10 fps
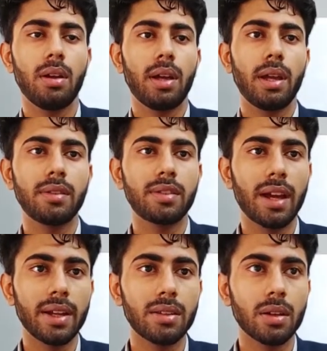
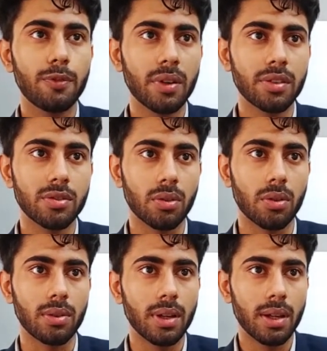Inside the first
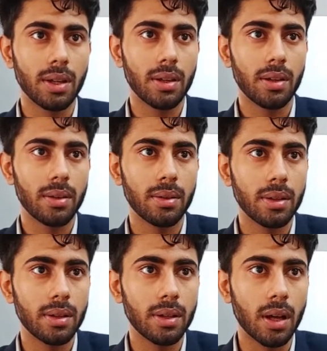neuron,
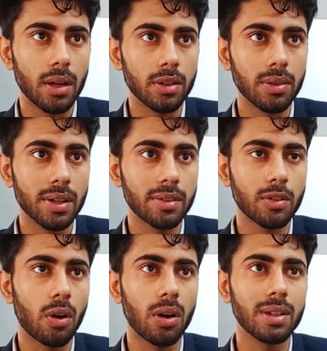you can
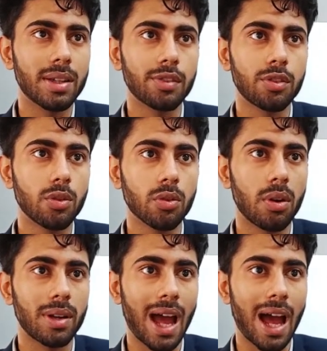call this
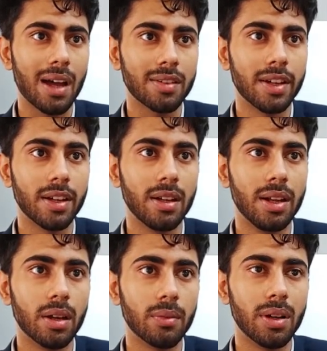neuron as hidden
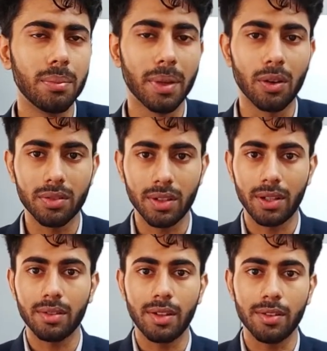layer 1 because it
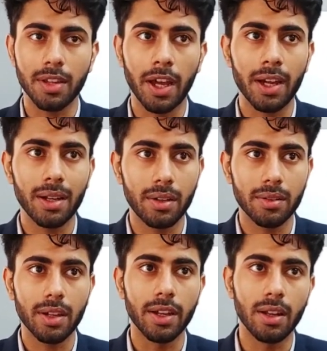is inside, it is
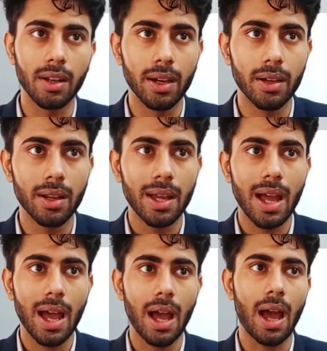a hidden layer,
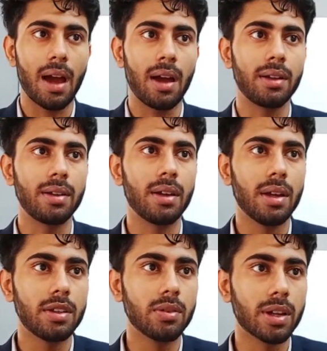and
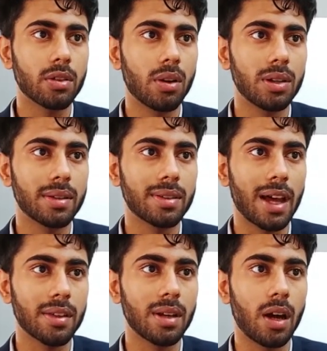you can call this
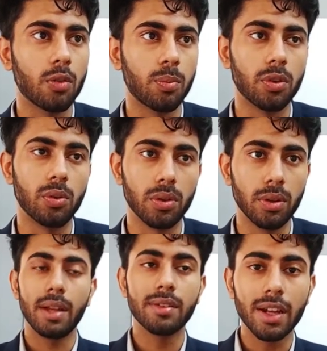as the output node.
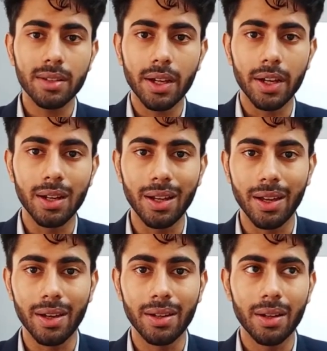Inside the hidden
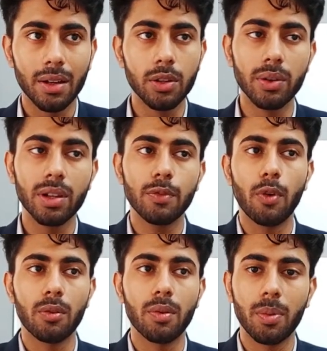layer, during the
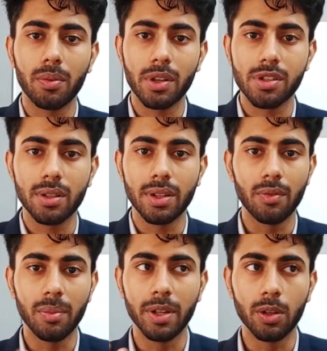forward propagation, there
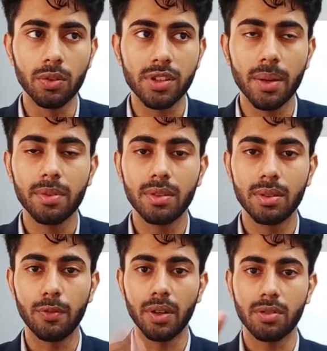will be two steps. The
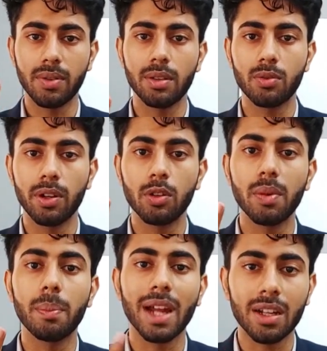first one is going to be
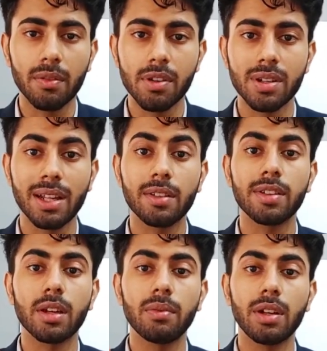preactivation and the
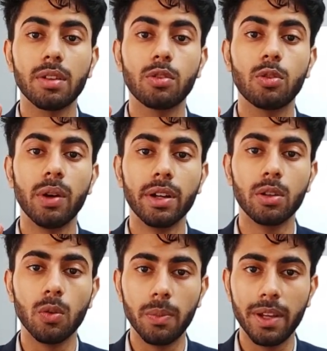second one is going
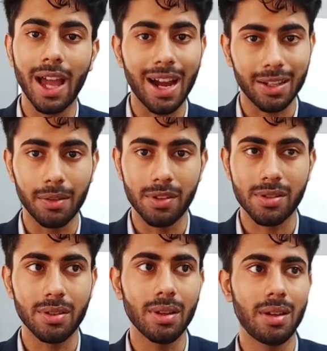to be activation.